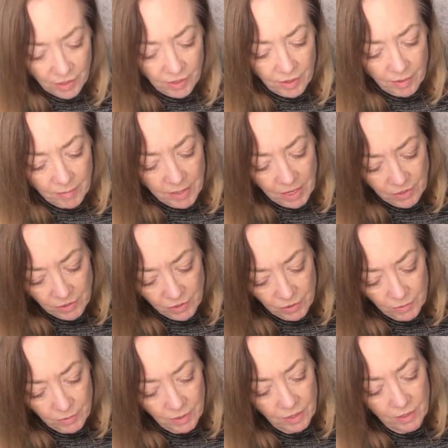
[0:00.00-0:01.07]
to come at
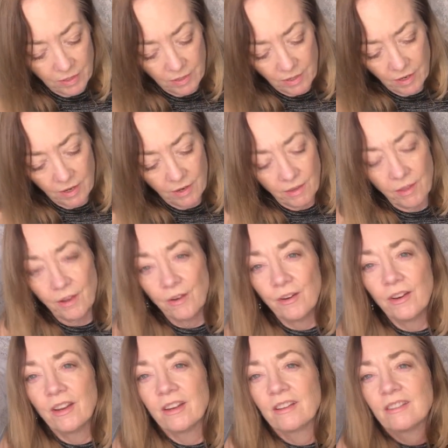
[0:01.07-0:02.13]
you. And there
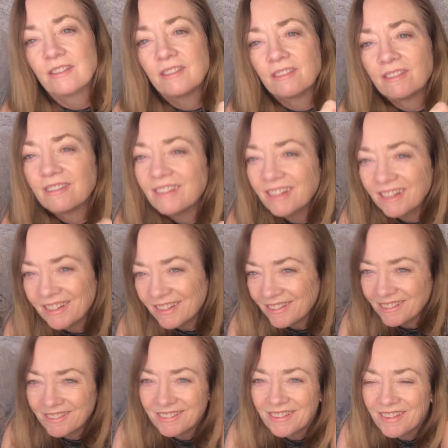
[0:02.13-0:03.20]
he is. It,
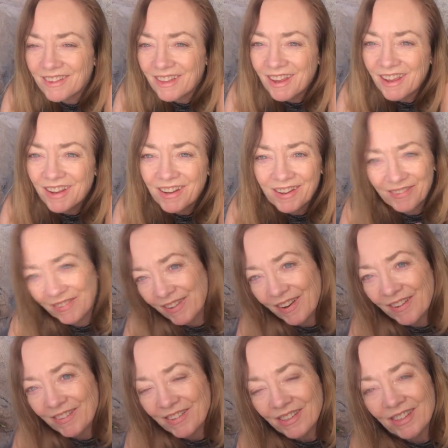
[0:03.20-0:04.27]
they,
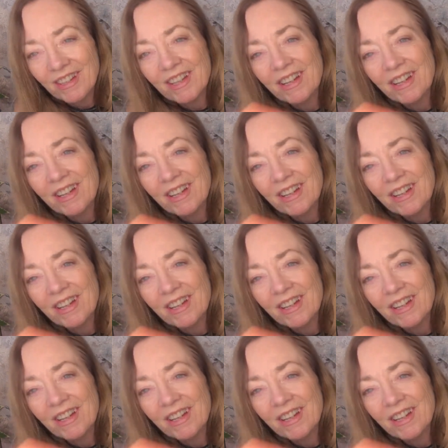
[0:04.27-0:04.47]
whatever.